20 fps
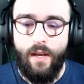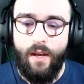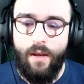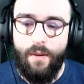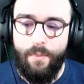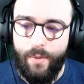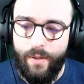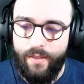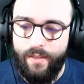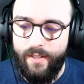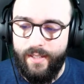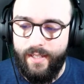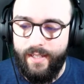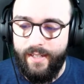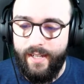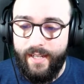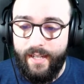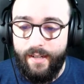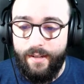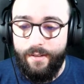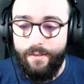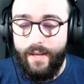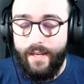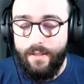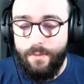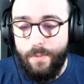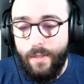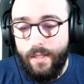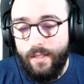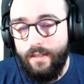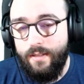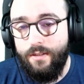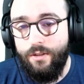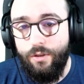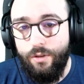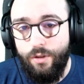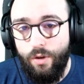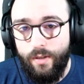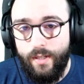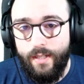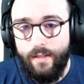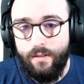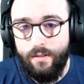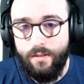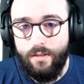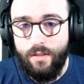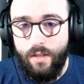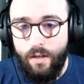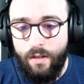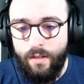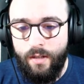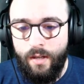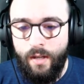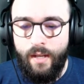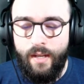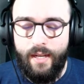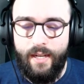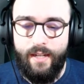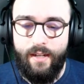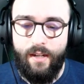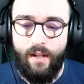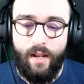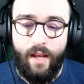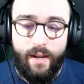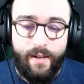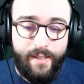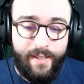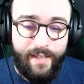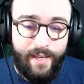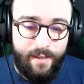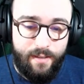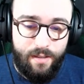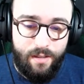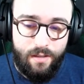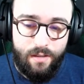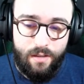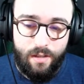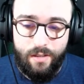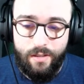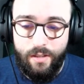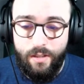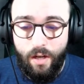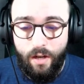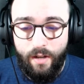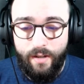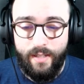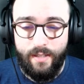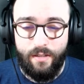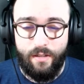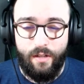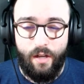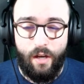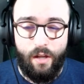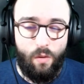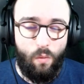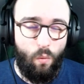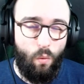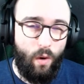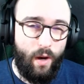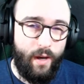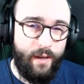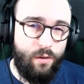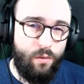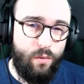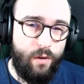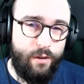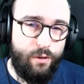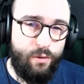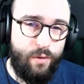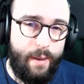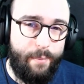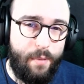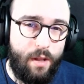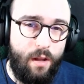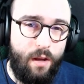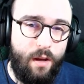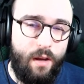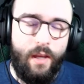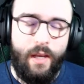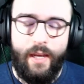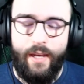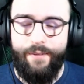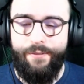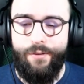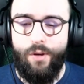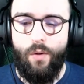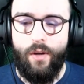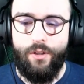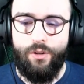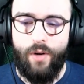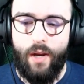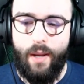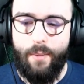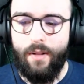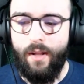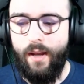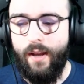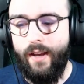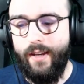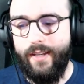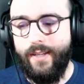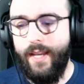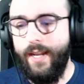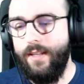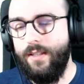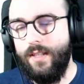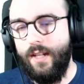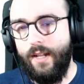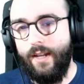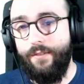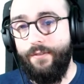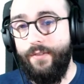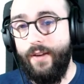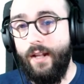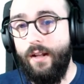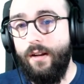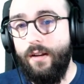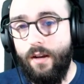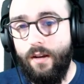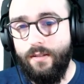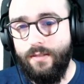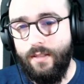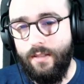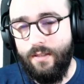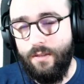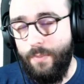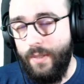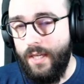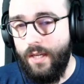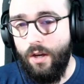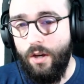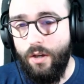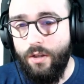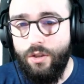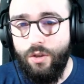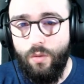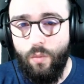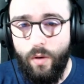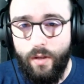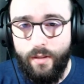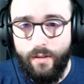but the negative aspect is you don't get the stun. In a lot of cases, the stun is not why you want Trap Claw. If you want Trap Claw against like Vel'Koz, it's because you want the